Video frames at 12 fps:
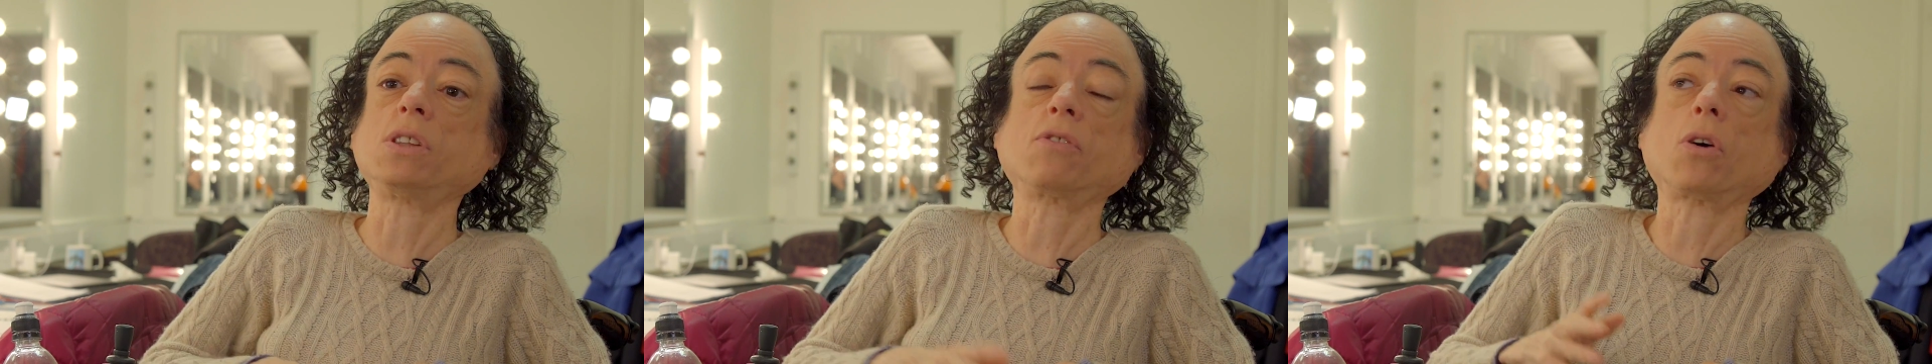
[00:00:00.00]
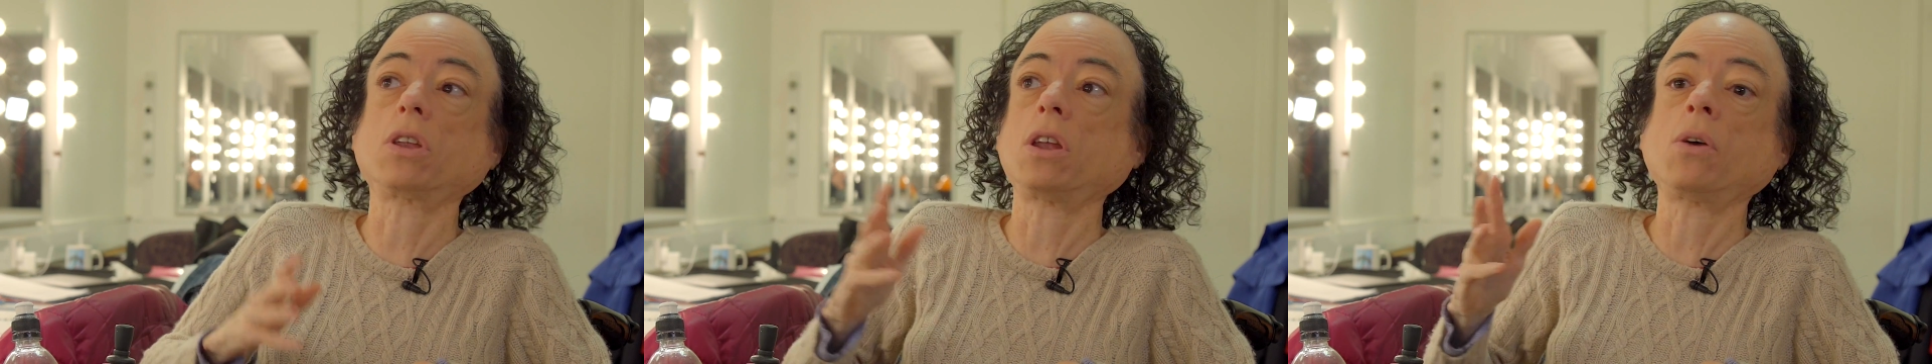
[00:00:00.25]
They've
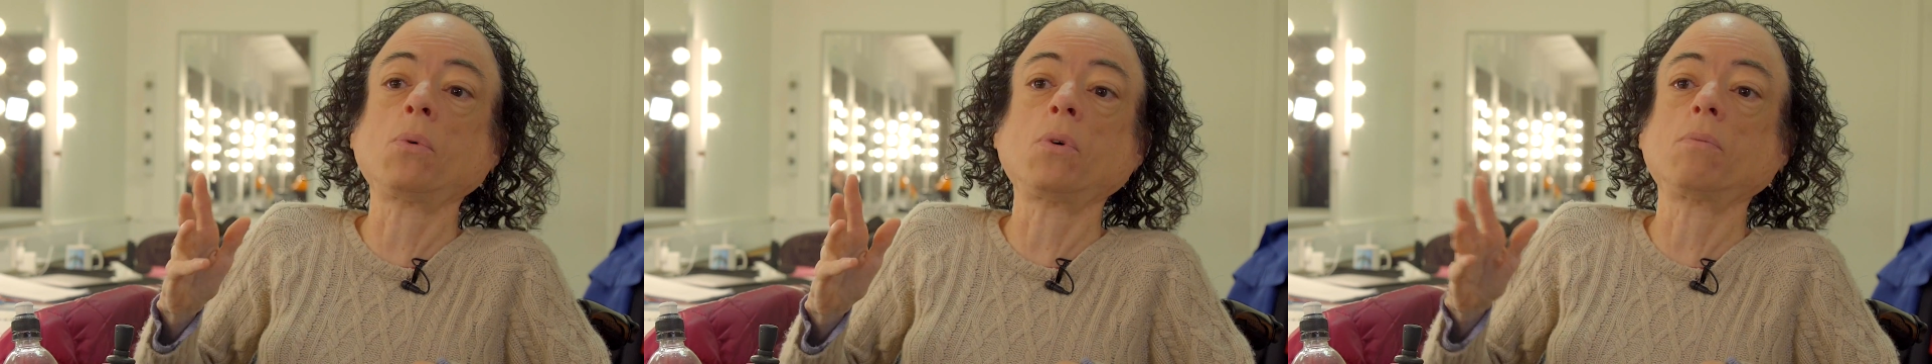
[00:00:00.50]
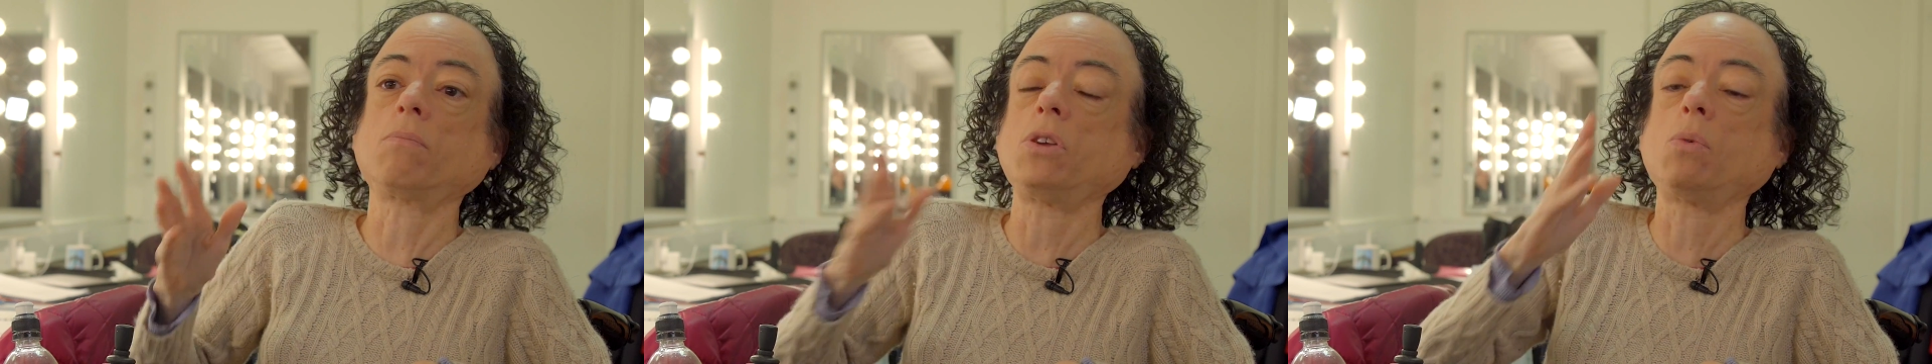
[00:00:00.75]
gone, you know
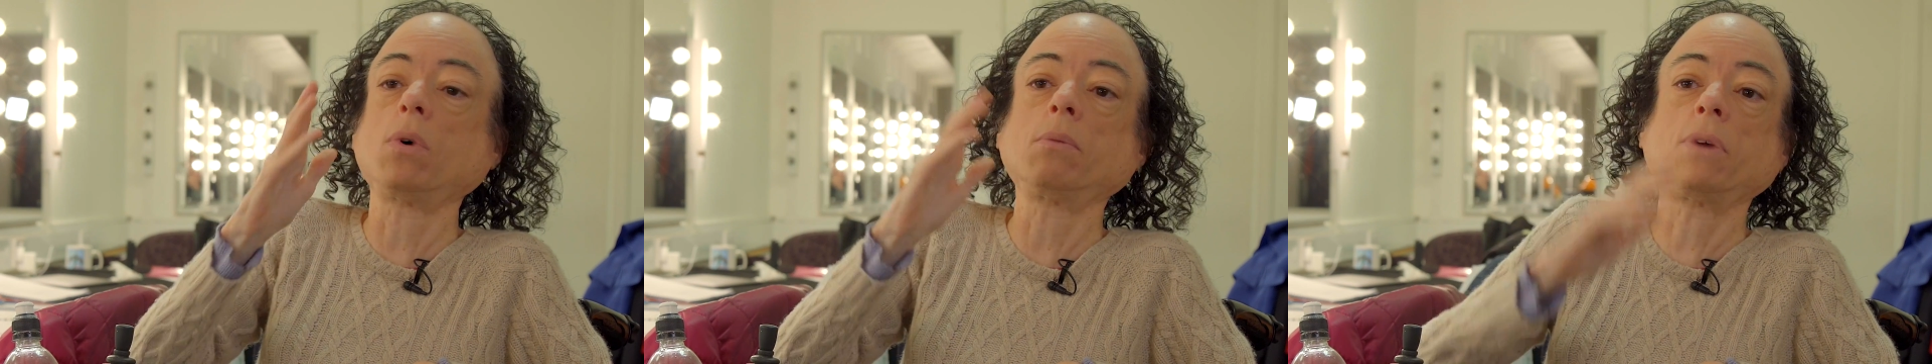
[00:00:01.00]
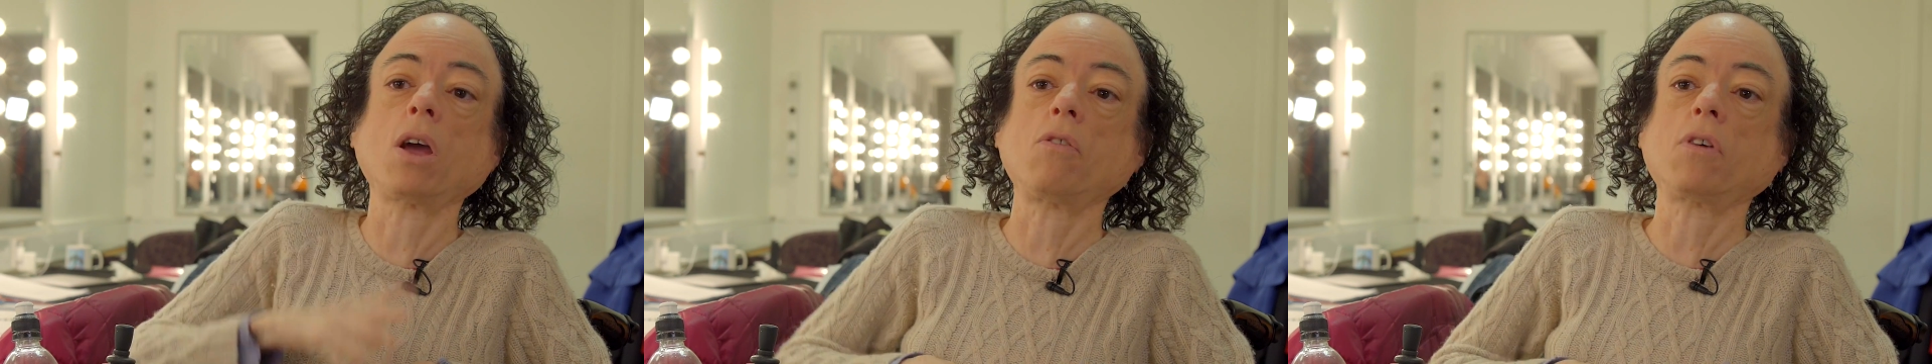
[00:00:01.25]
what, you won
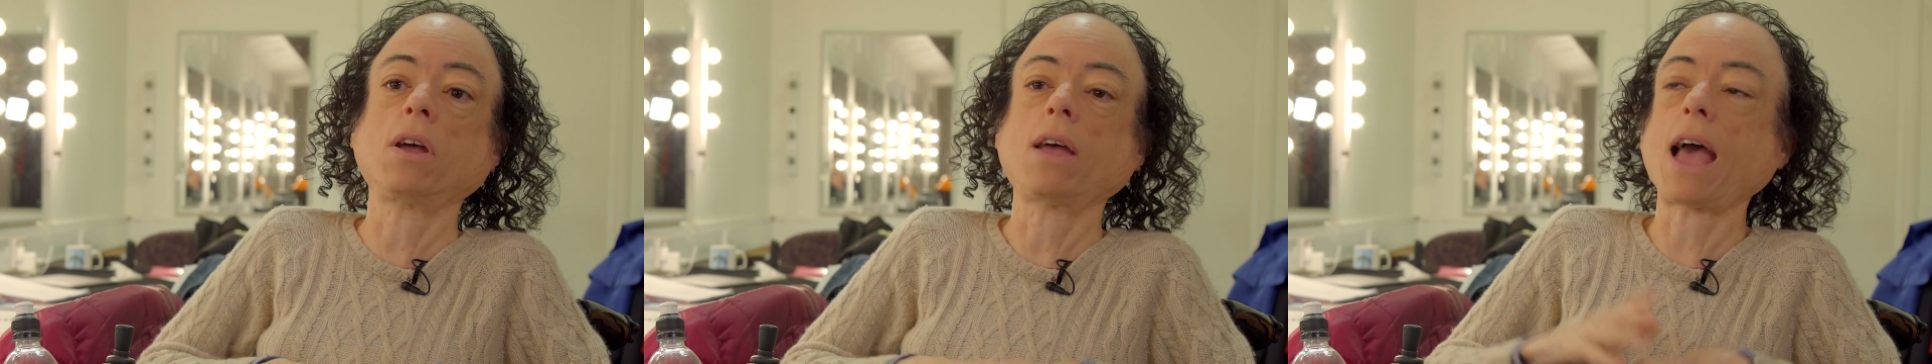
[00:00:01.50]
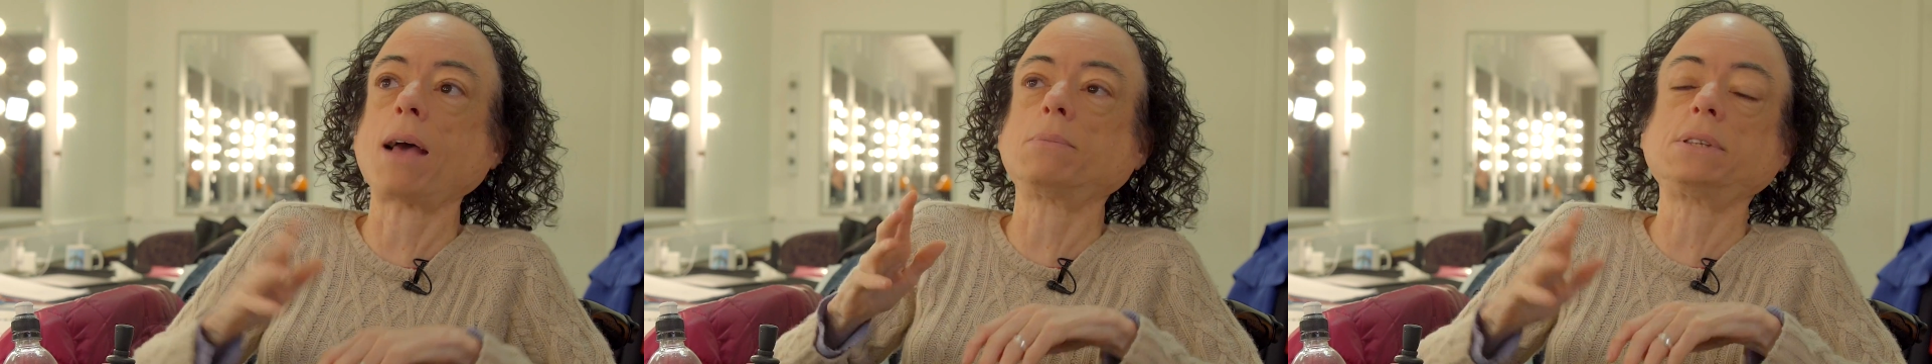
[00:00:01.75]
me over.
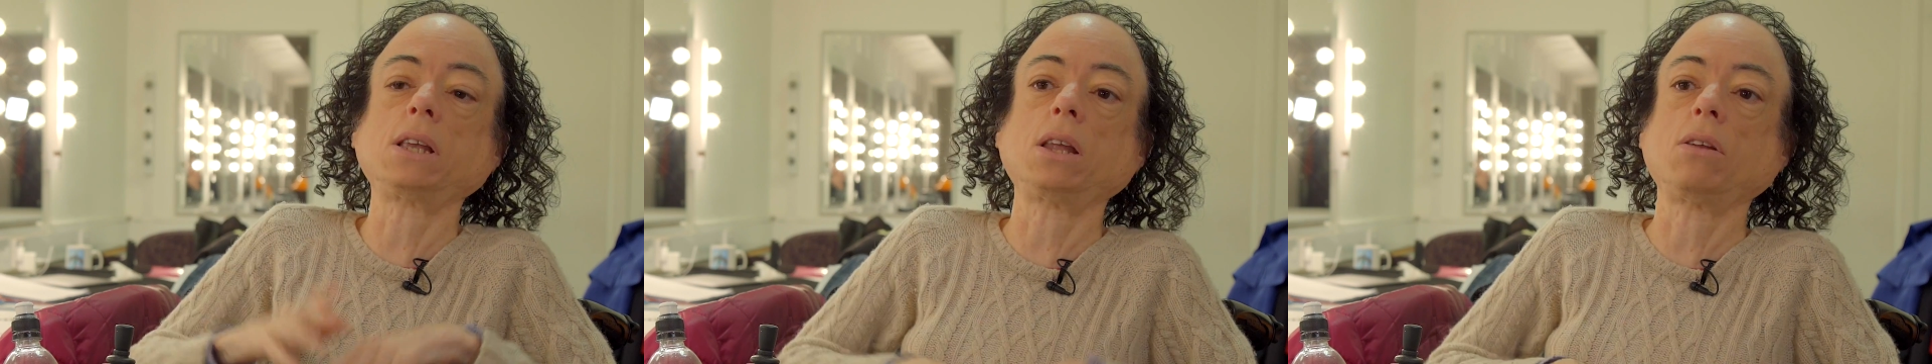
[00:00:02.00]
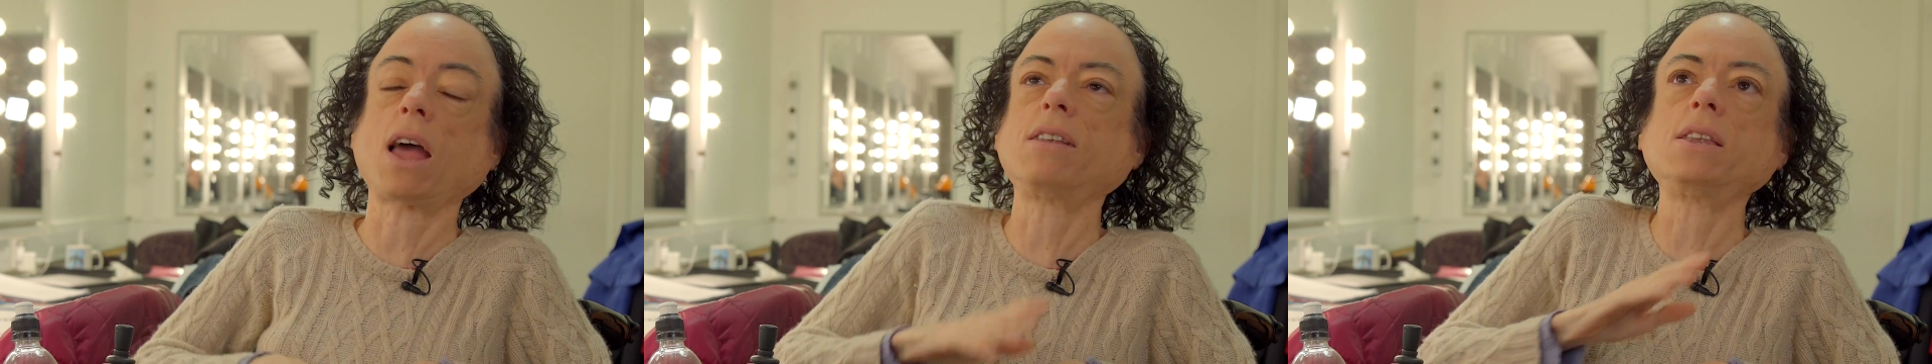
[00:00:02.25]

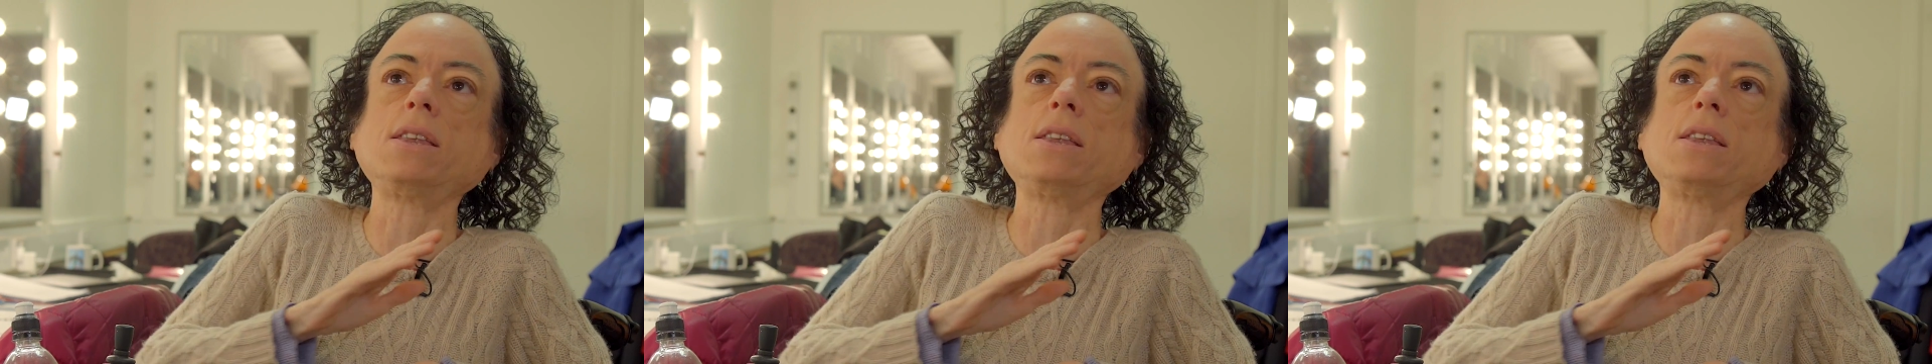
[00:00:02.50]
Absolutely, I'd